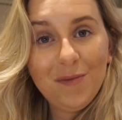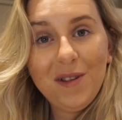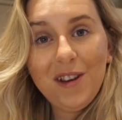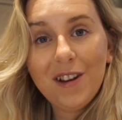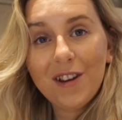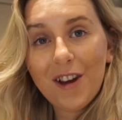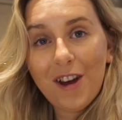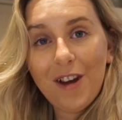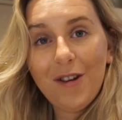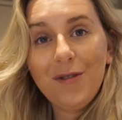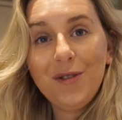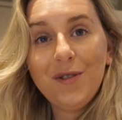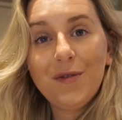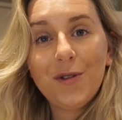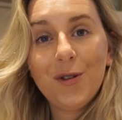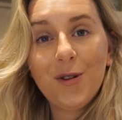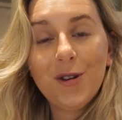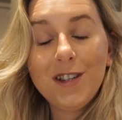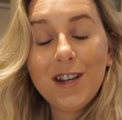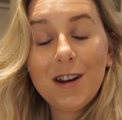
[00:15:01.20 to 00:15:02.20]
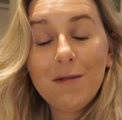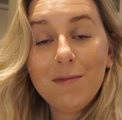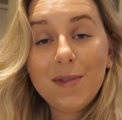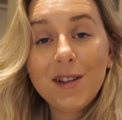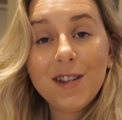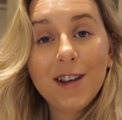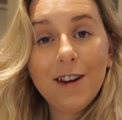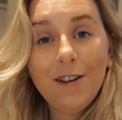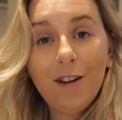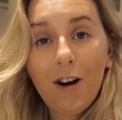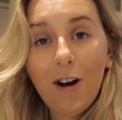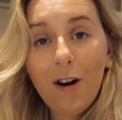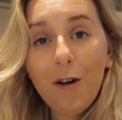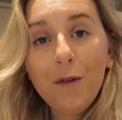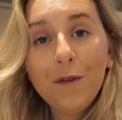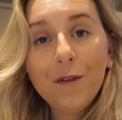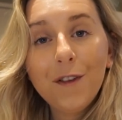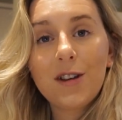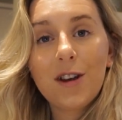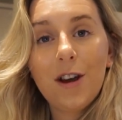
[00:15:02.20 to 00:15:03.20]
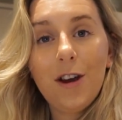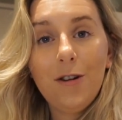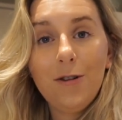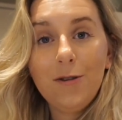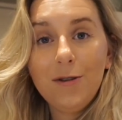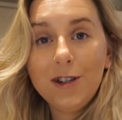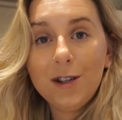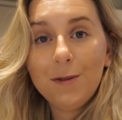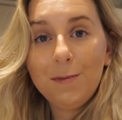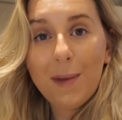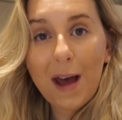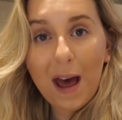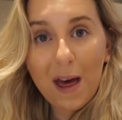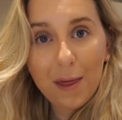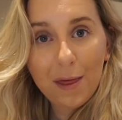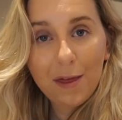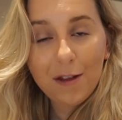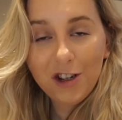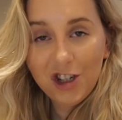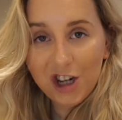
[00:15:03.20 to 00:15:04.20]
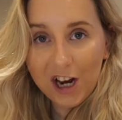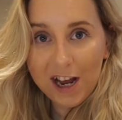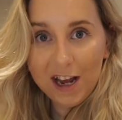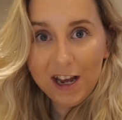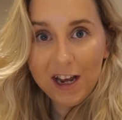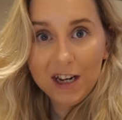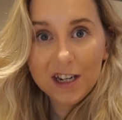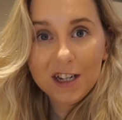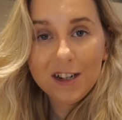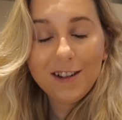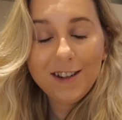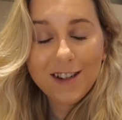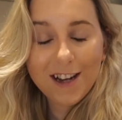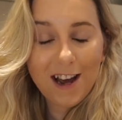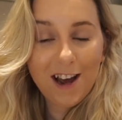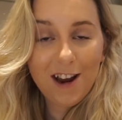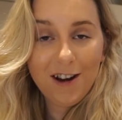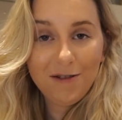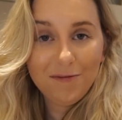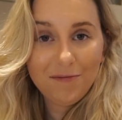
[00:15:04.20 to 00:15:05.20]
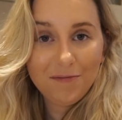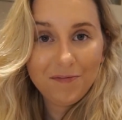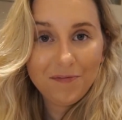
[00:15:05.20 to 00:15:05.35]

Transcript: me a code for 10% off, code BethJade10.